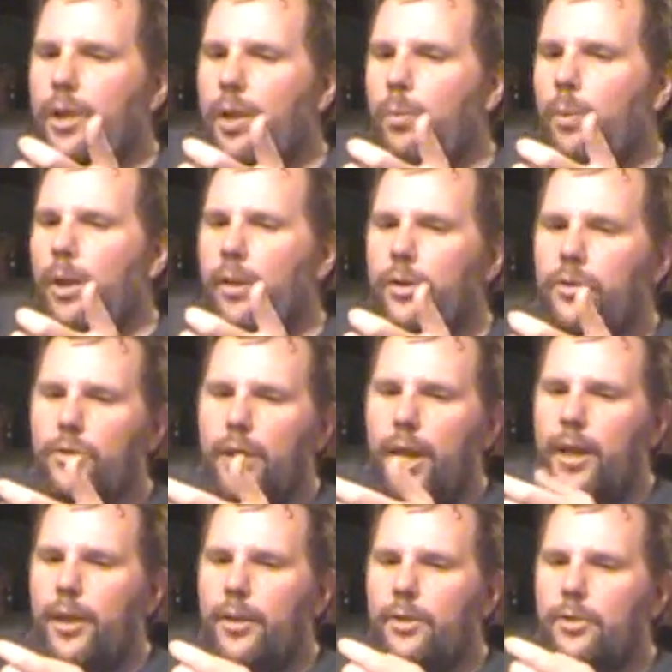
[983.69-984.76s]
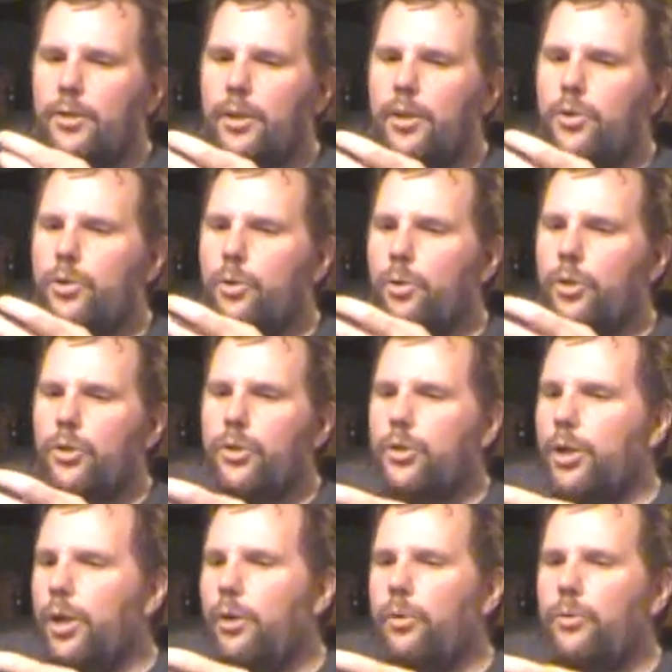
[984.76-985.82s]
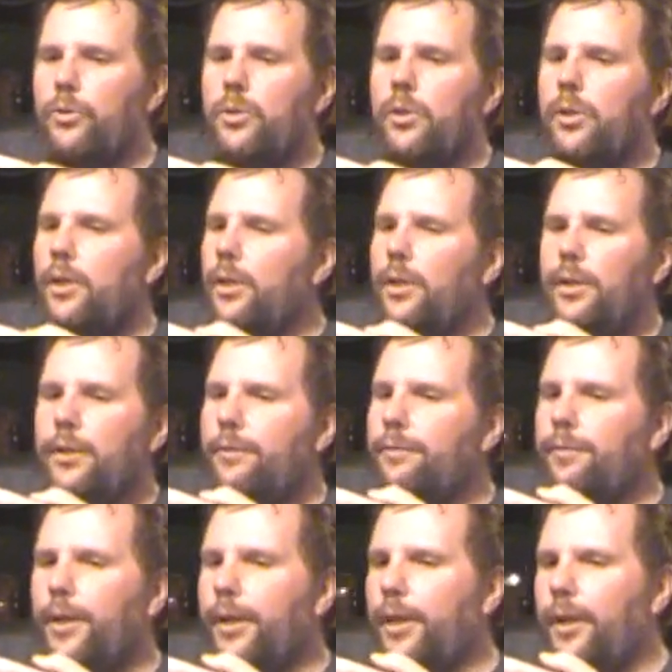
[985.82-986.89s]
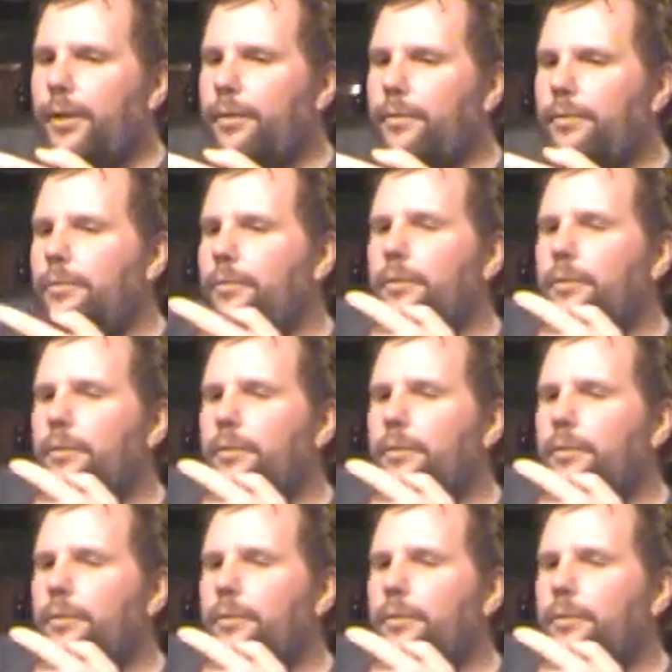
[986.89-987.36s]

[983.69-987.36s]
and Waylon Jennings and George Jones, fucking